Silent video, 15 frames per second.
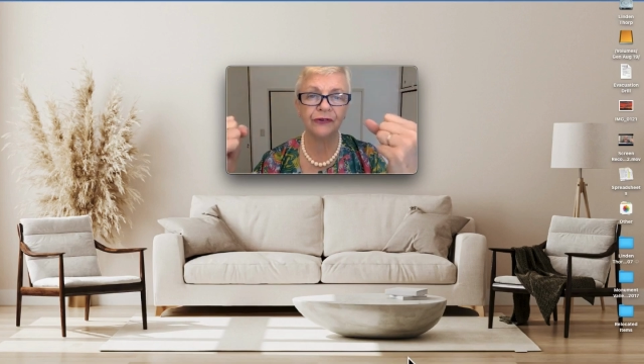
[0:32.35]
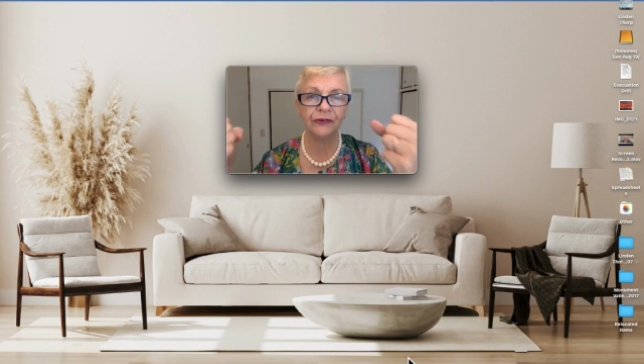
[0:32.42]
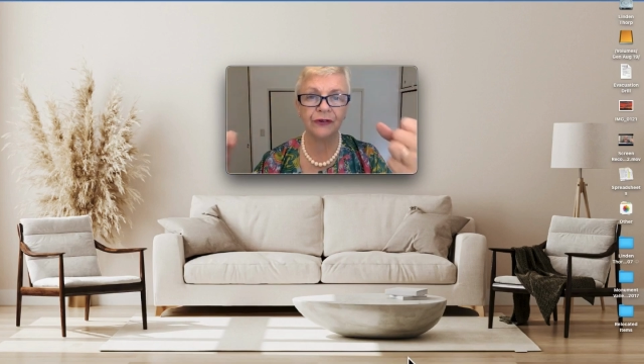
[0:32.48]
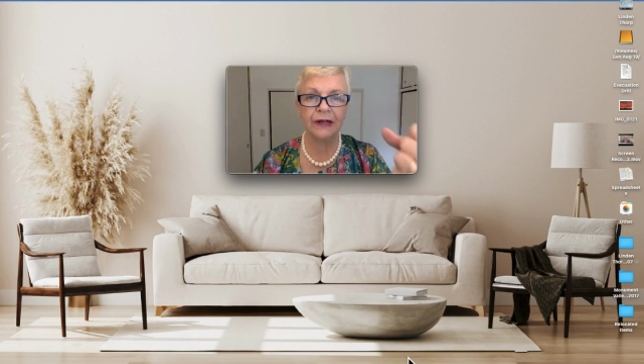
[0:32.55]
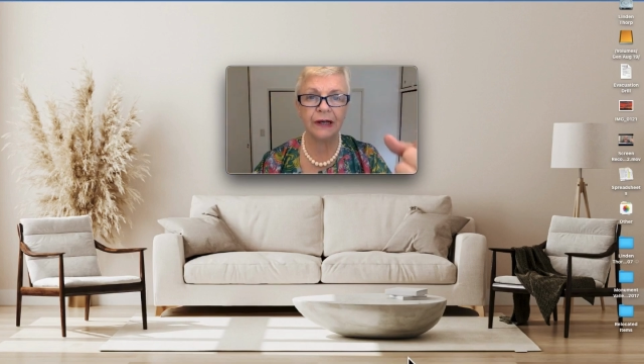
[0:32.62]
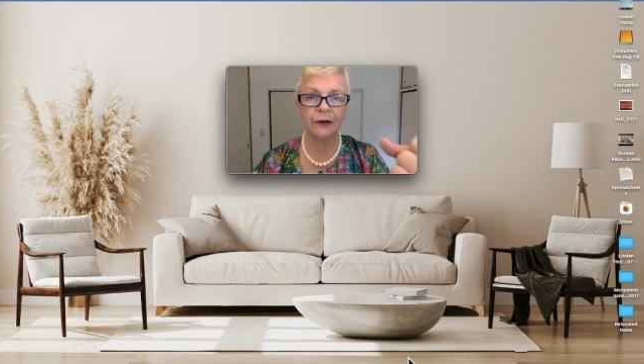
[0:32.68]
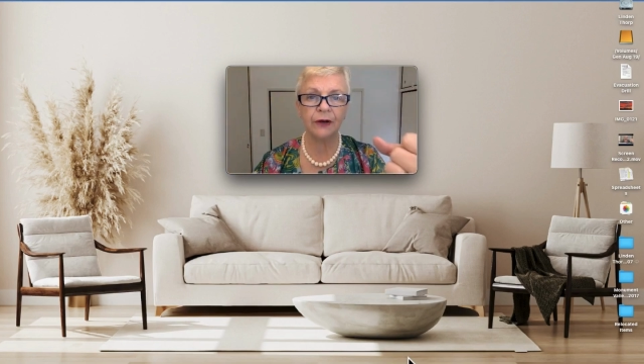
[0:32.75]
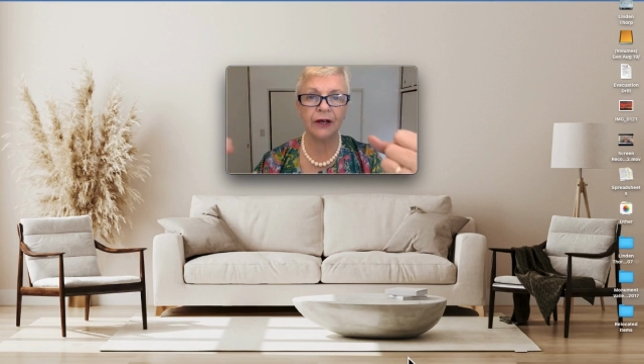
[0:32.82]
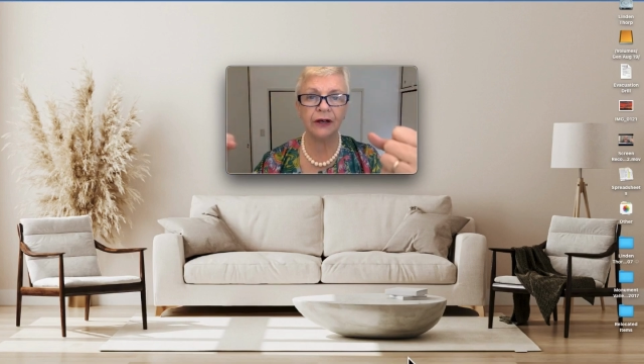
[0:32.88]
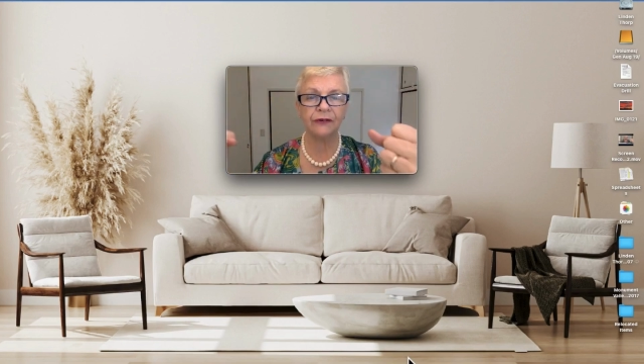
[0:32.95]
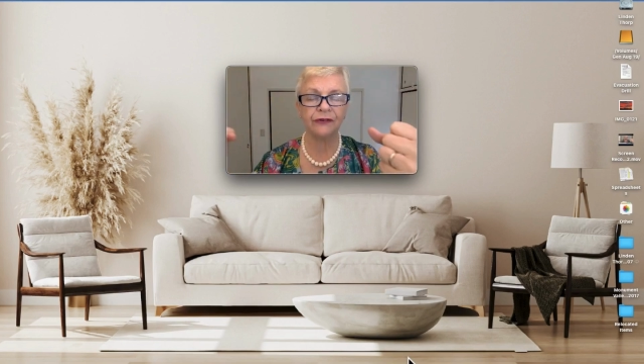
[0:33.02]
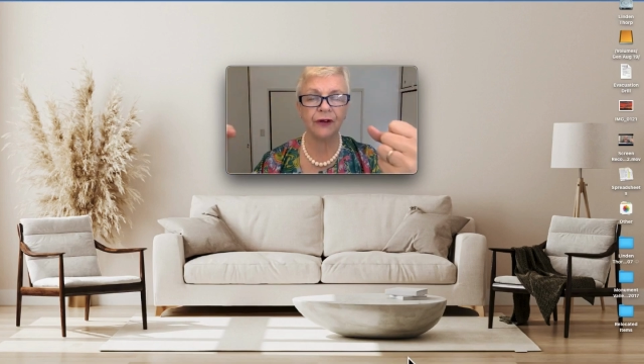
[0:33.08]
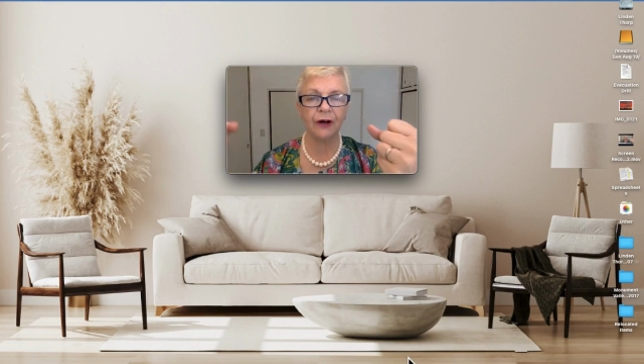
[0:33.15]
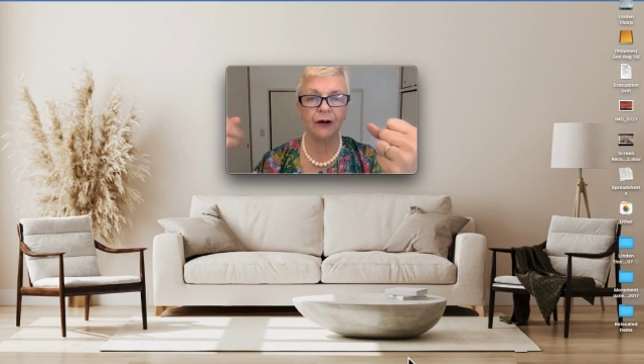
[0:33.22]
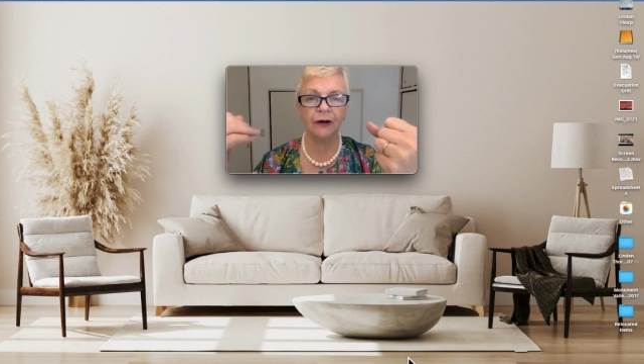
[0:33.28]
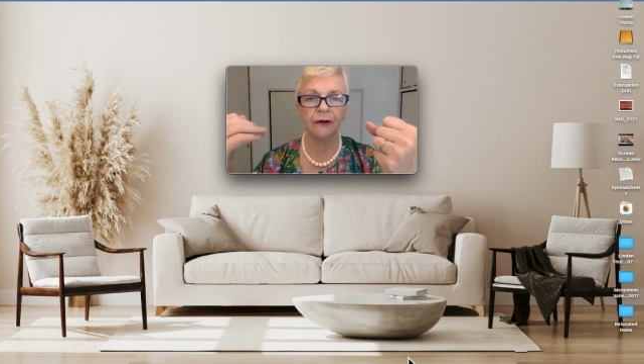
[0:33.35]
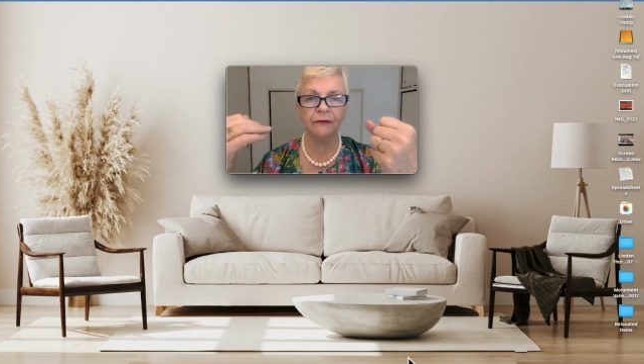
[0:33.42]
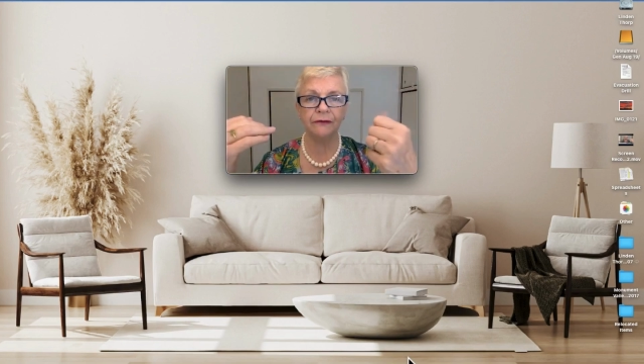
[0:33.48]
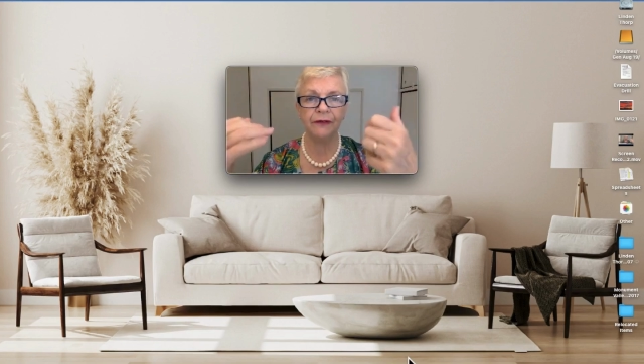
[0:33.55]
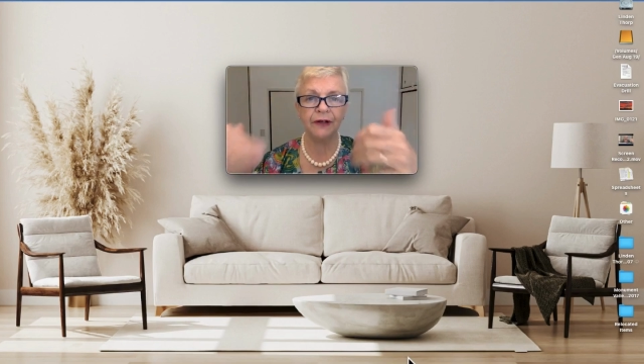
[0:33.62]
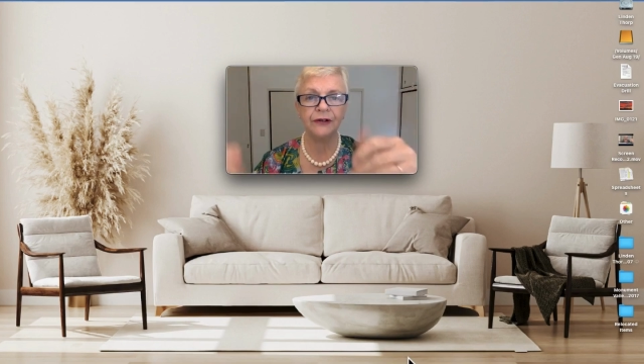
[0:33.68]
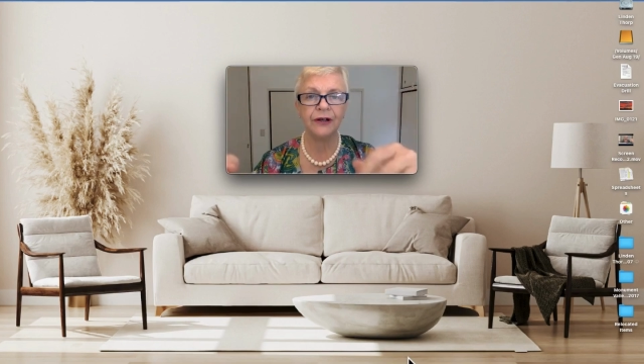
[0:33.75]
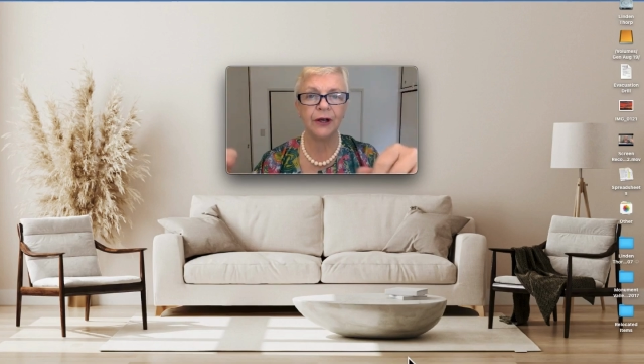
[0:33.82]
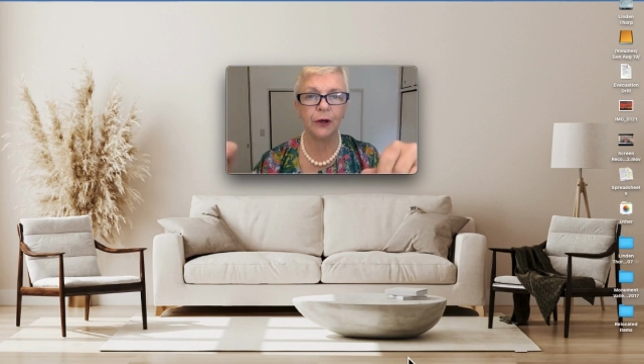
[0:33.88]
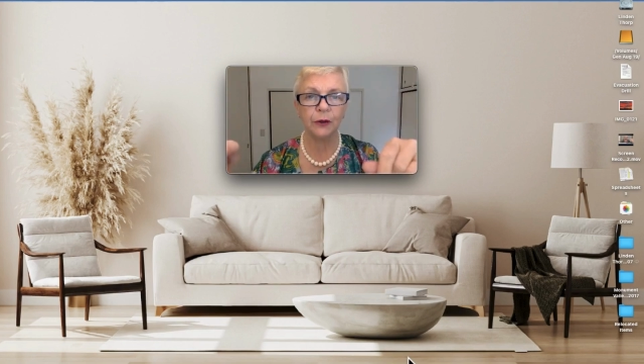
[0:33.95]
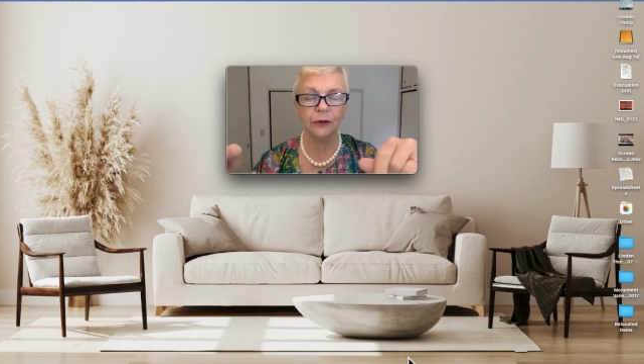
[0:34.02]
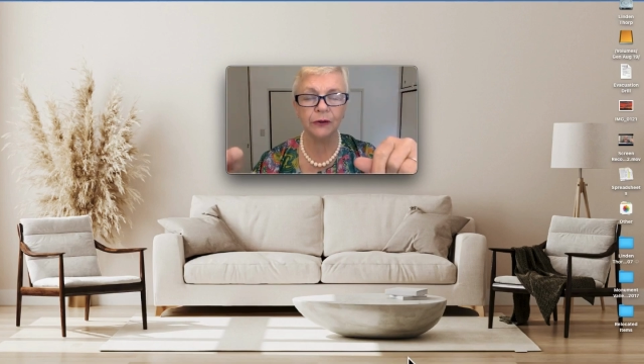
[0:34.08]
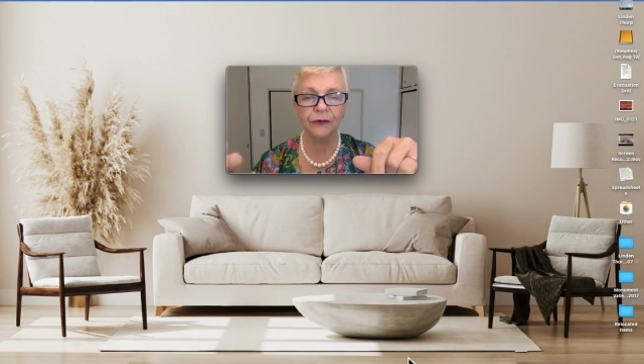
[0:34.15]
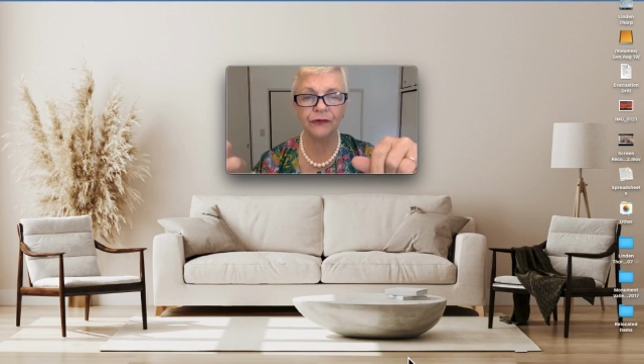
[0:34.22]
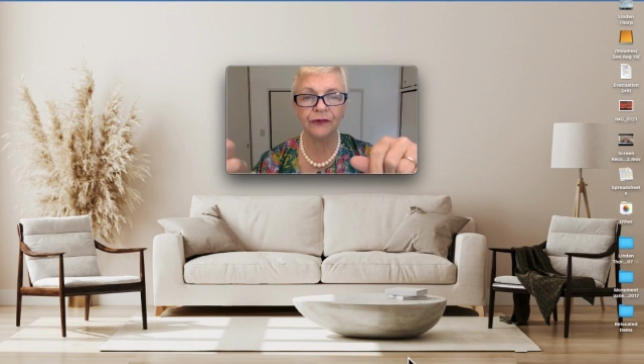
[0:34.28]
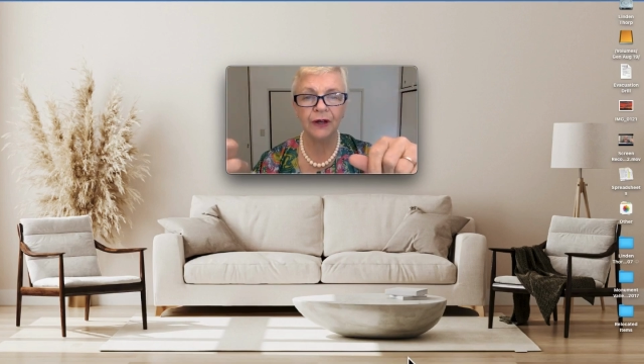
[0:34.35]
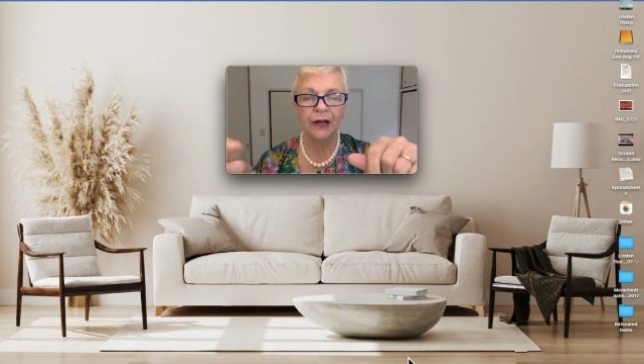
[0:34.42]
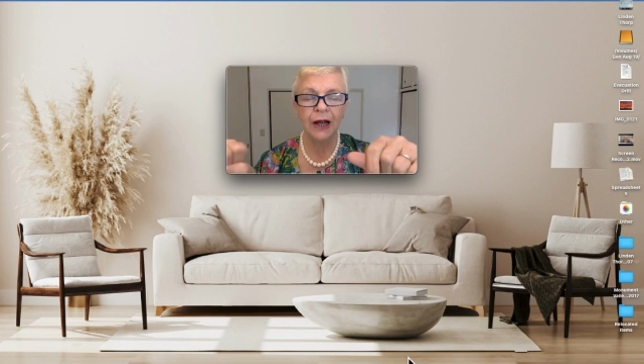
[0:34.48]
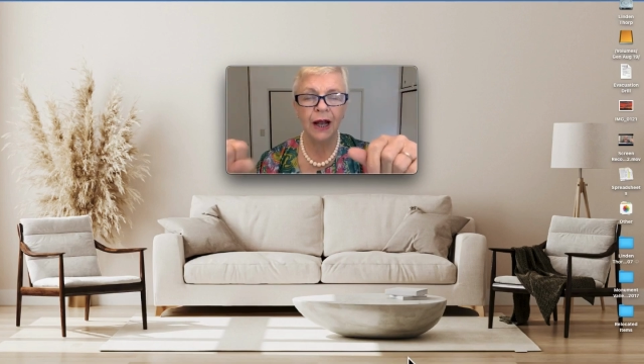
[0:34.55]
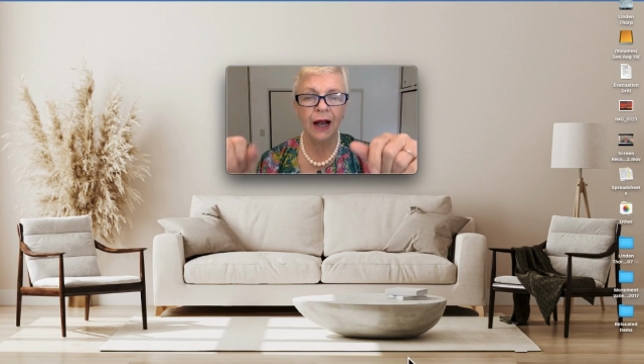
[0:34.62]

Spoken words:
series of videos